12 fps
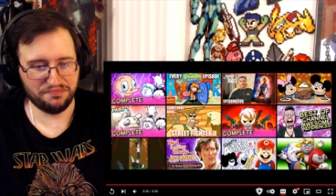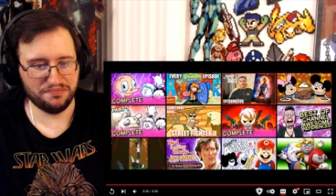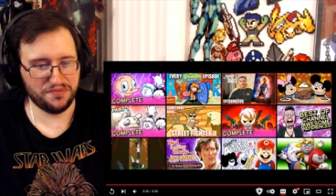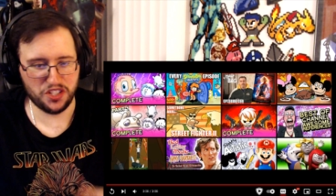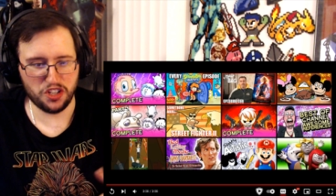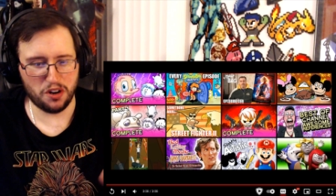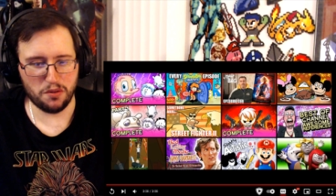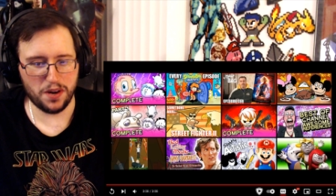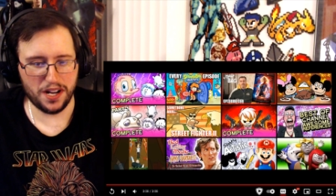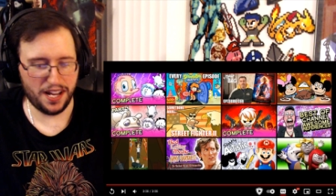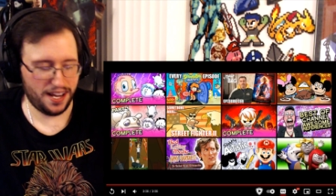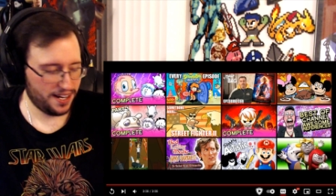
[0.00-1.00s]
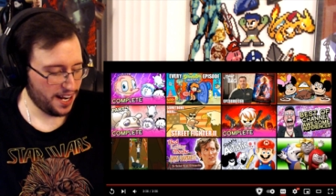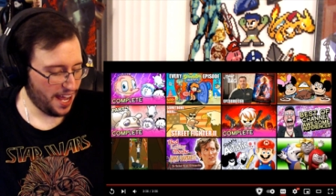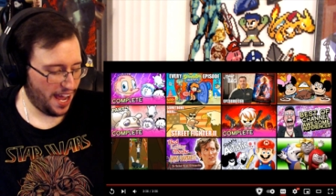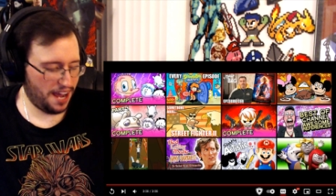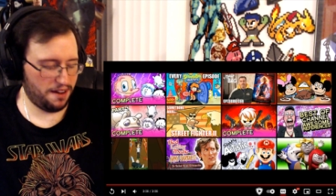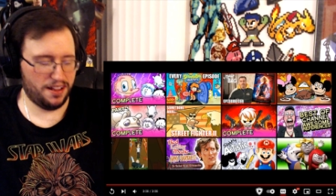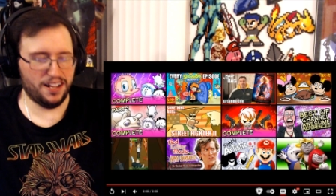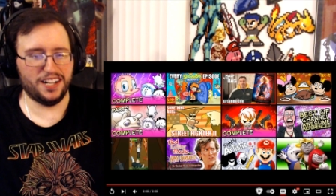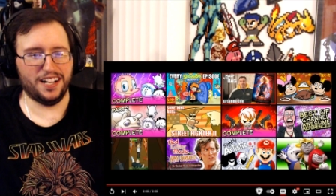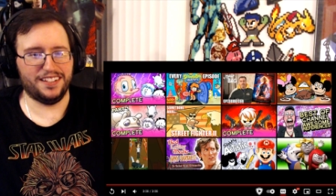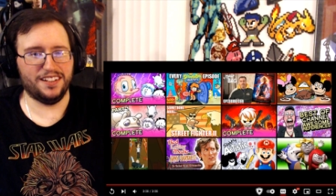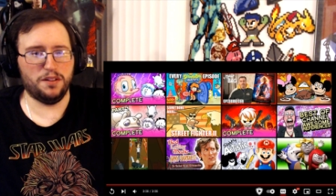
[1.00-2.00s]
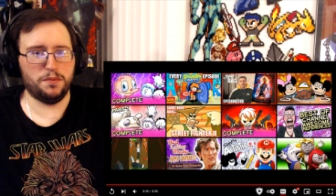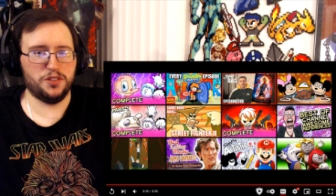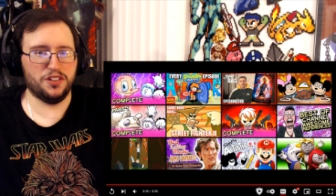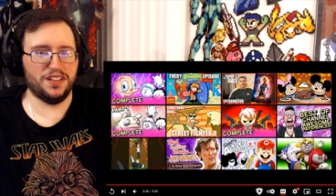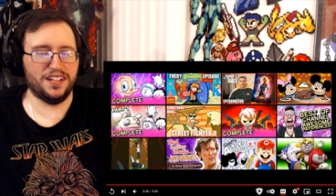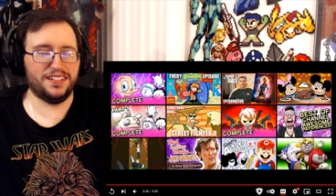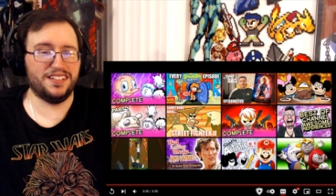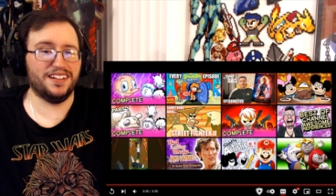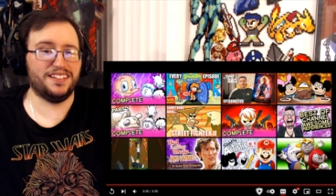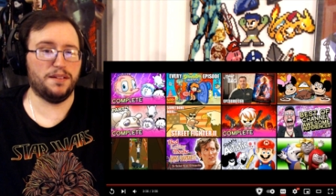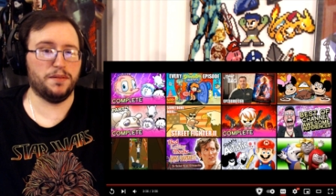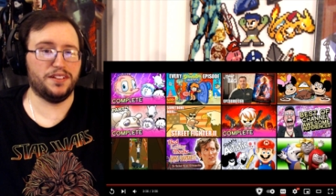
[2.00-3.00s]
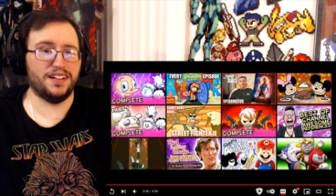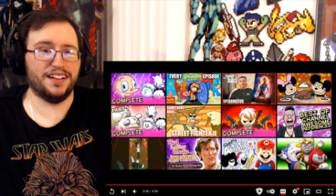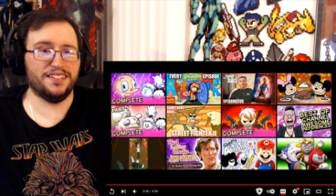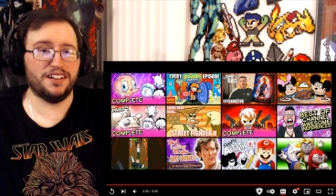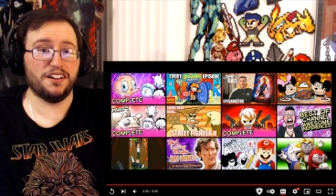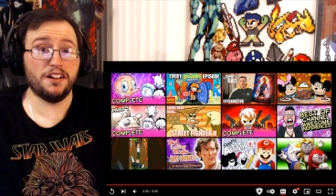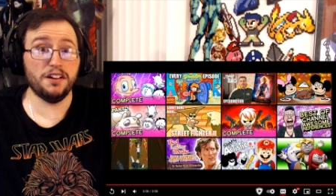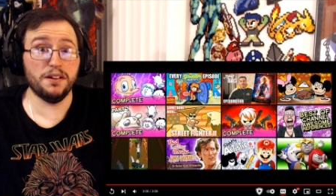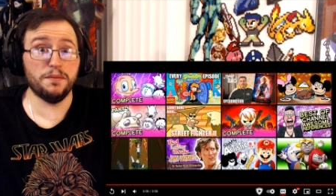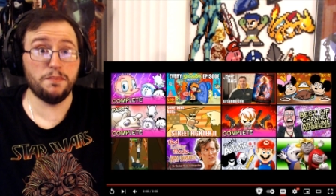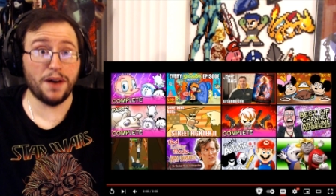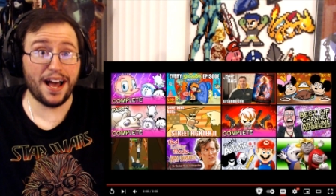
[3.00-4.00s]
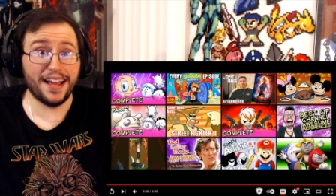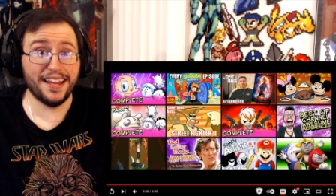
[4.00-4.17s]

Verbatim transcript: Sure, why not? Anyway, guys, I hope you enjoyed. Thank you. Next time, we'll see you guys later. Goodbye.